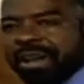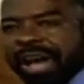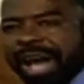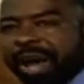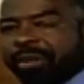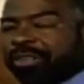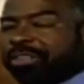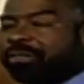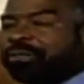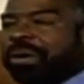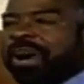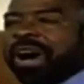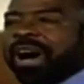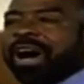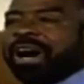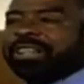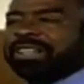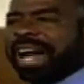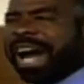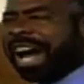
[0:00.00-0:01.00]
I was
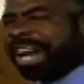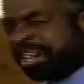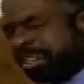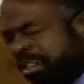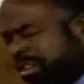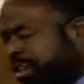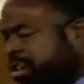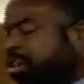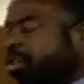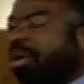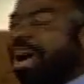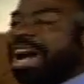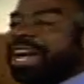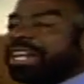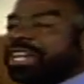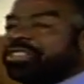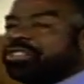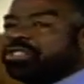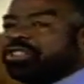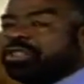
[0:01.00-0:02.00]
parked. I knew I
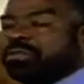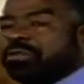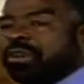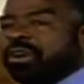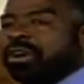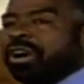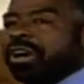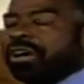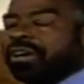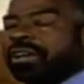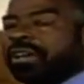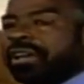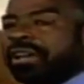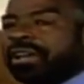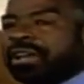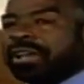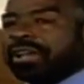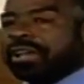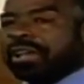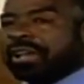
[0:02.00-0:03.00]
could do more.
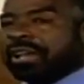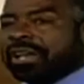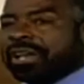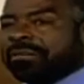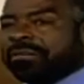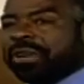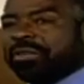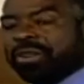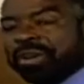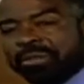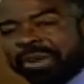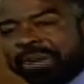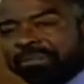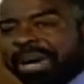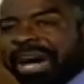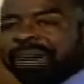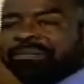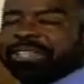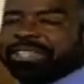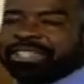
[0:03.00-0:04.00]
But when my
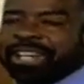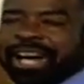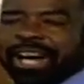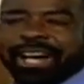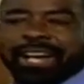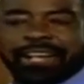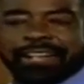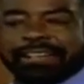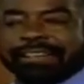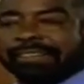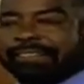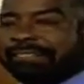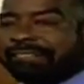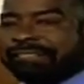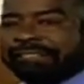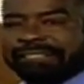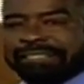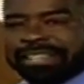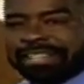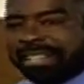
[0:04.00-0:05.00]
mama died,
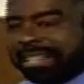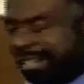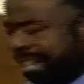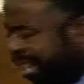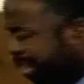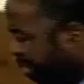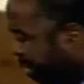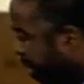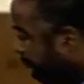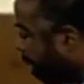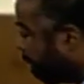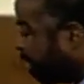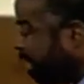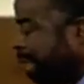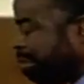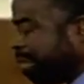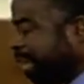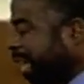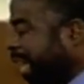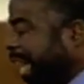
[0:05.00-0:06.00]
it took
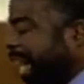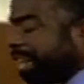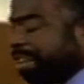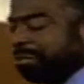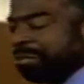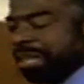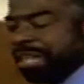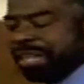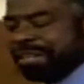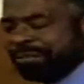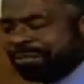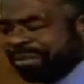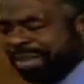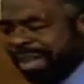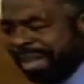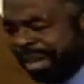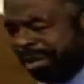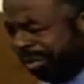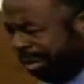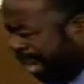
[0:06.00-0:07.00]
something out of me.
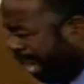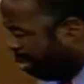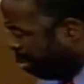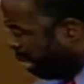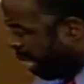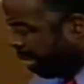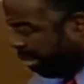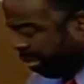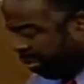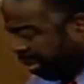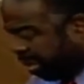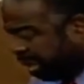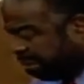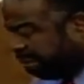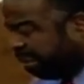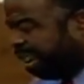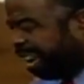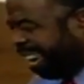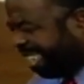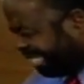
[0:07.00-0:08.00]
When I went through a
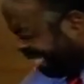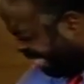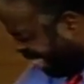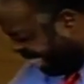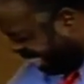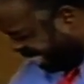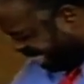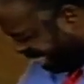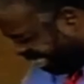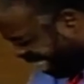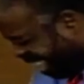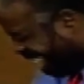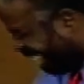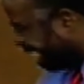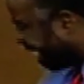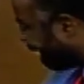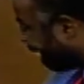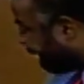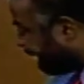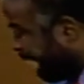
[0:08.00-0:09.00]
divorce, it
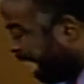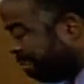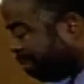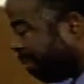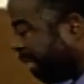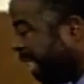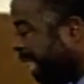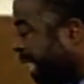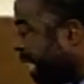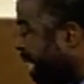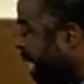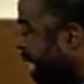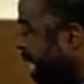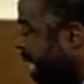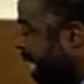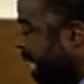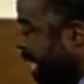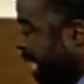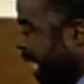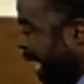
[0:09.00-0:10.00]
took something
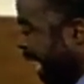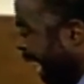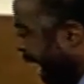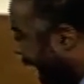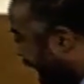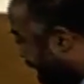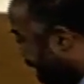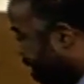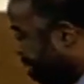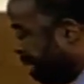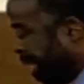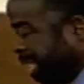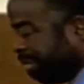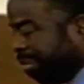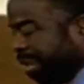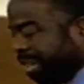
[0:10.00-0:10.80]
out of me.